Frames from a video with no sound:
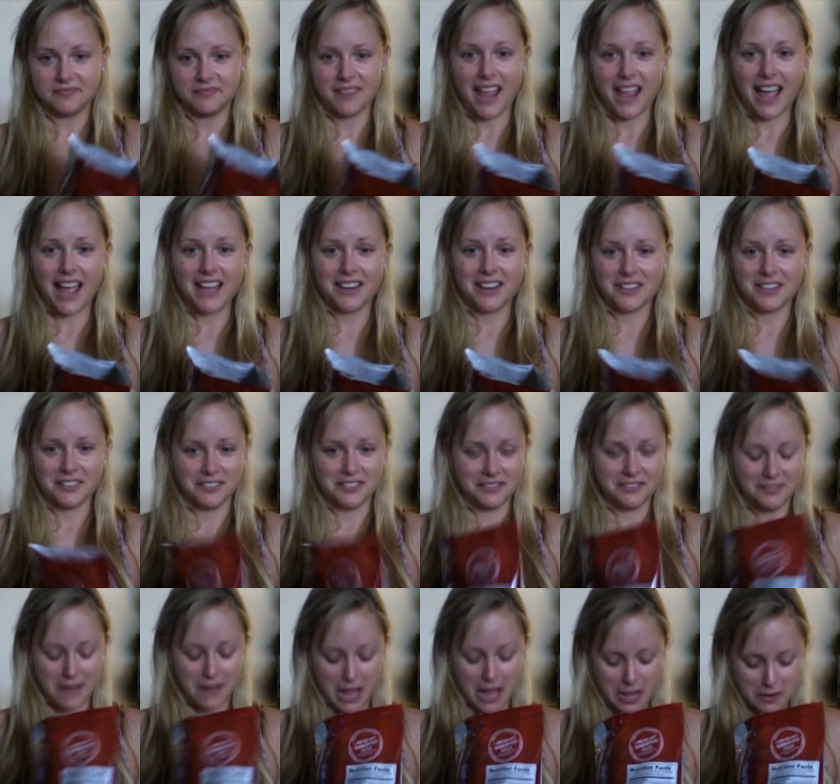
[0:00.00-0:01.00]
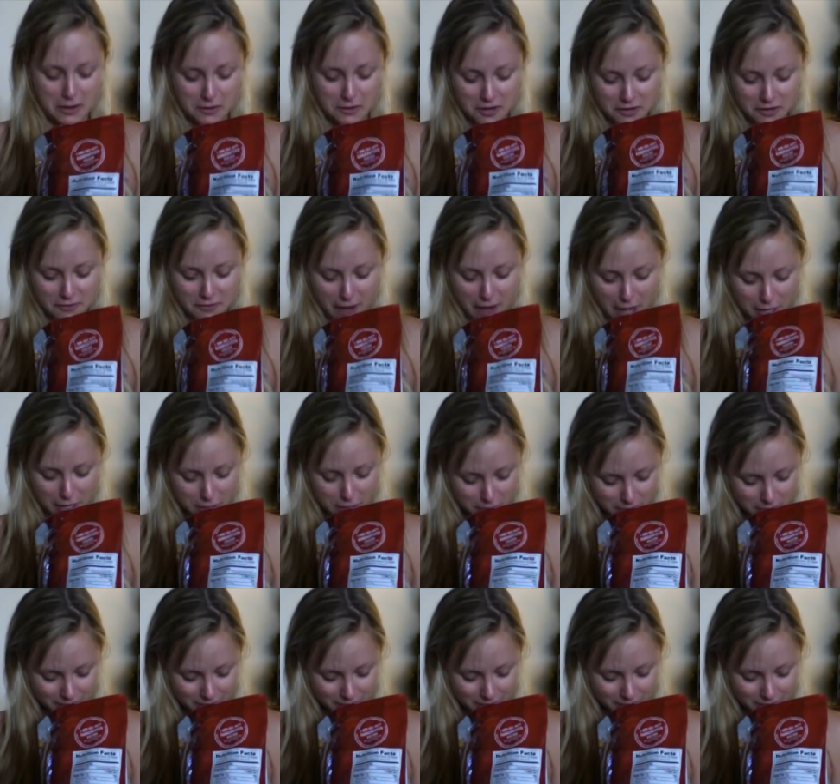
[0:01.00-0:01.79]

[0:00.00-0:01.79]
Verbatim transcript: I don't I don't know if I can do